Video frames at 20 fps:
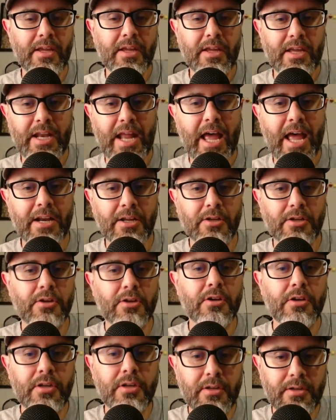It had a
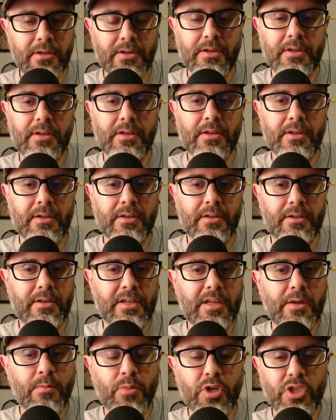good
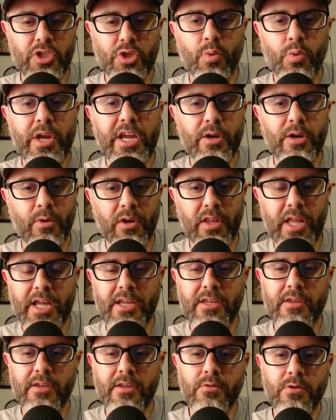in between where like
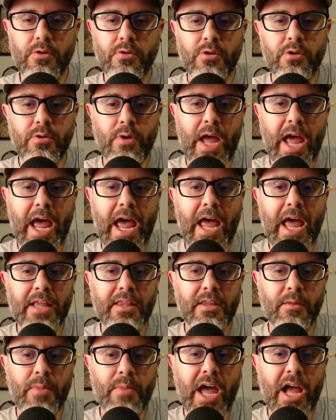you knew you had
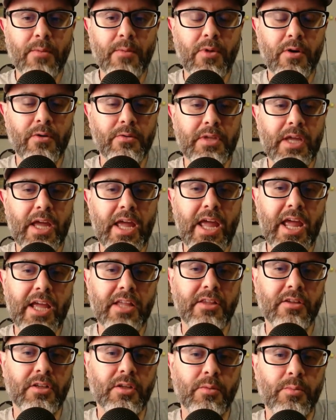the backbone to
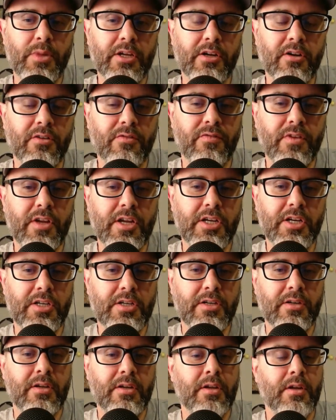handle a bigger fish,
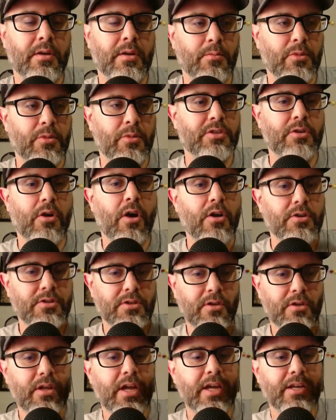but it's
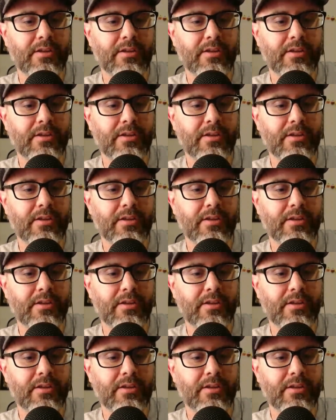also like